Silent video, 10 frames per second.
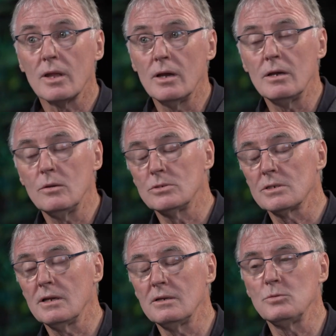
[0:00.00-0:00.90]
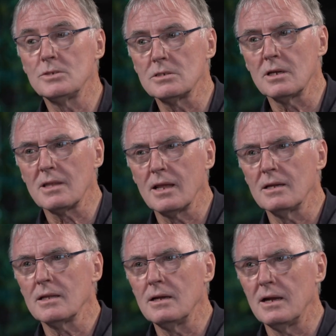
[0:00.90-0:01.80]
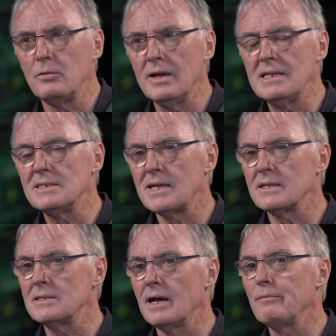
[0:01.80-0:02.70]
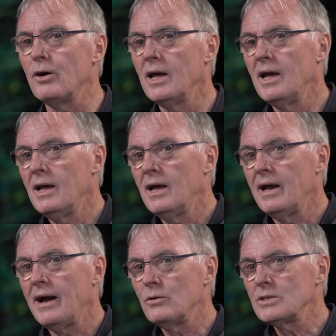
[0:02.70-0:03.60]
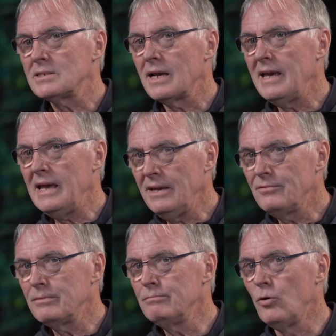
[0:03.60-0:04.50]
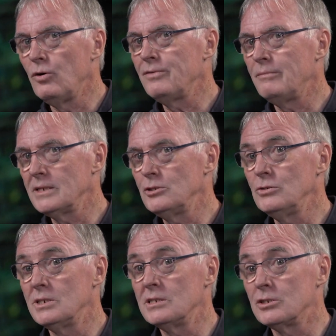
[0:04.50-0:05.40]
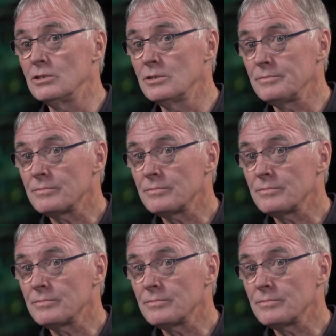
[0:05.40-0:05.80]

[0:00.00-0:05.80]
It was a really sad time, but I would say even more for my two sisters,